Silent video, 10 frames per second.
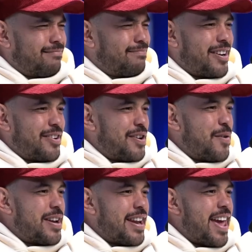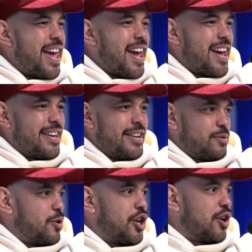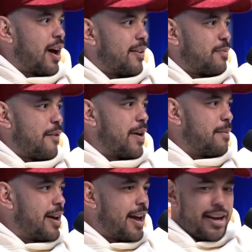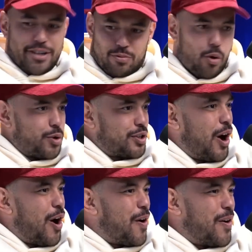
bro, you're nowhere near. And he goes, well, you look after my family, are you? And just walks off